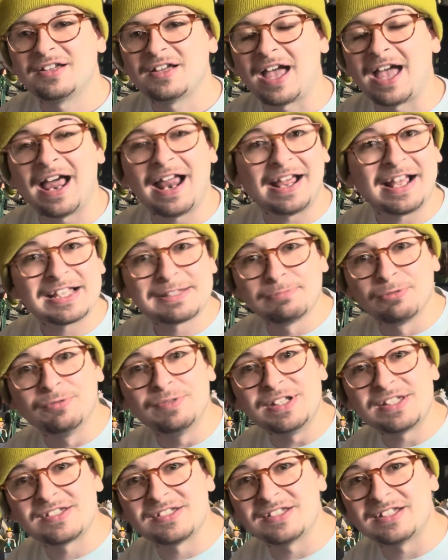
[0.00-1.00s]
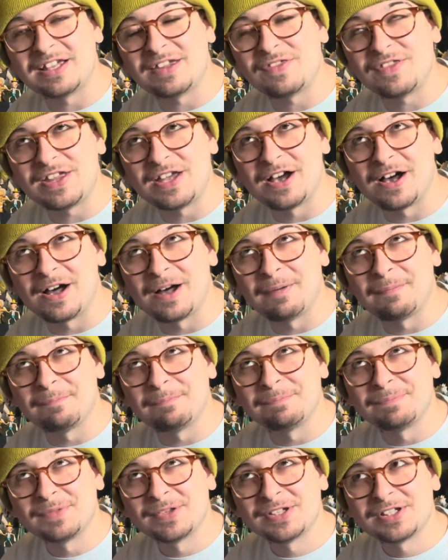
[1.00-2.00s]
And I guess more recently, the
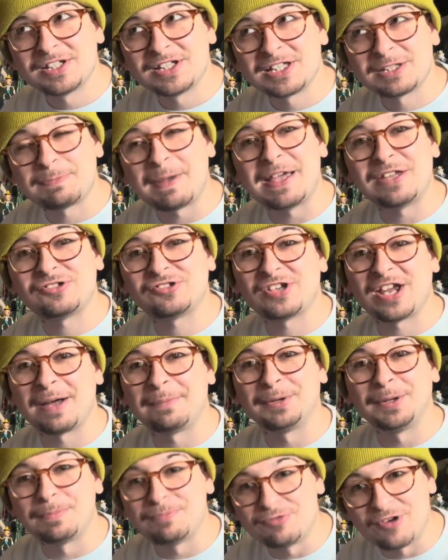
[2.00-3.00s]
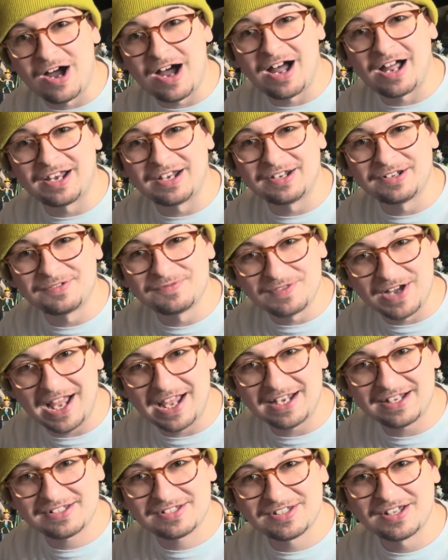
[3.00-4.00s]
Space Jam LeBron,
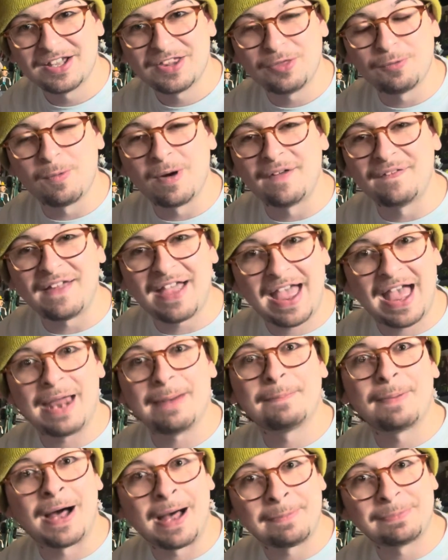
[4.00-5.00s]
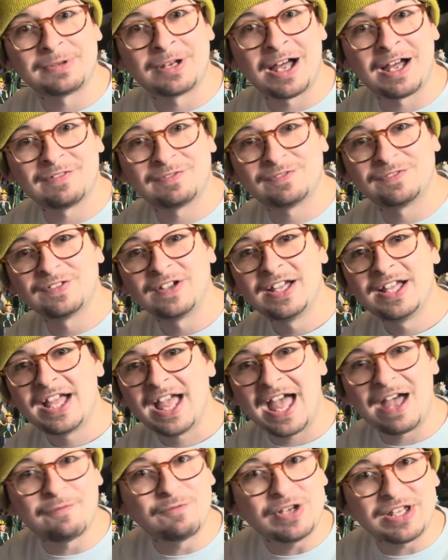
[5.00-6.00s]
right? The one the head popped off.
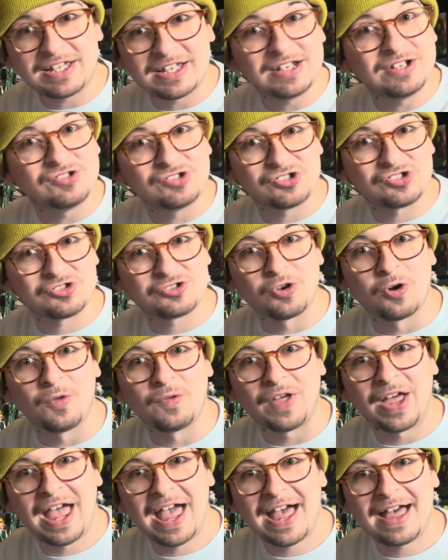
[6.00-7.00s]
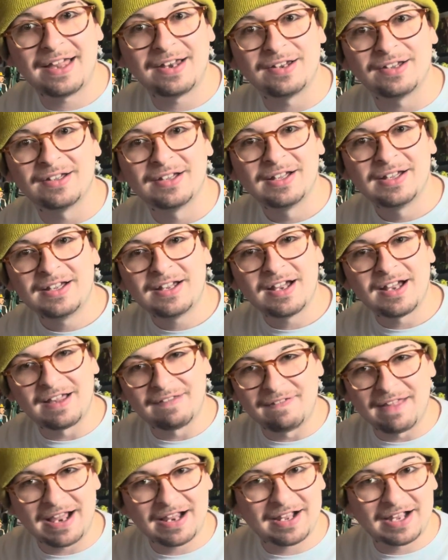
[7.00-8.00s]
Every kid just stole the head,
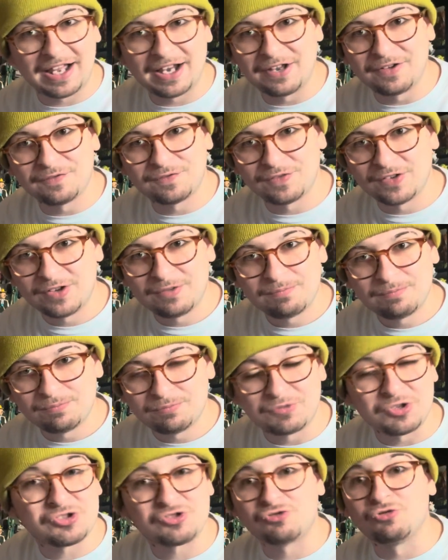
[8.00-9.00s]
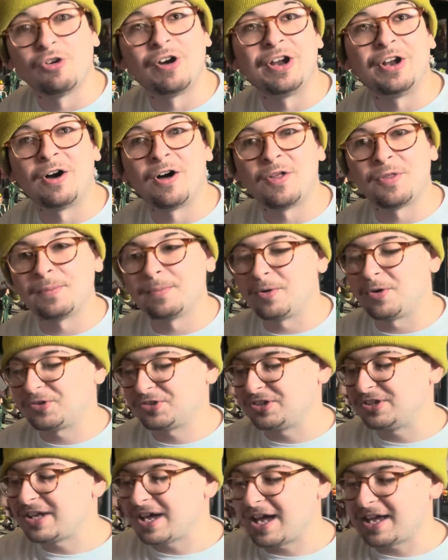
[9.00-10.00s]
and that kind of destroyed all the
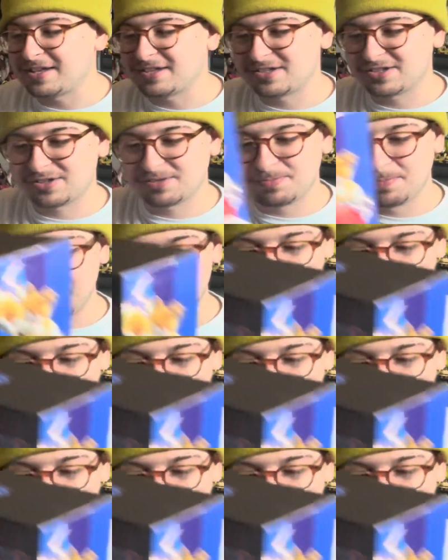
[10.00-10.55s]
merchandise.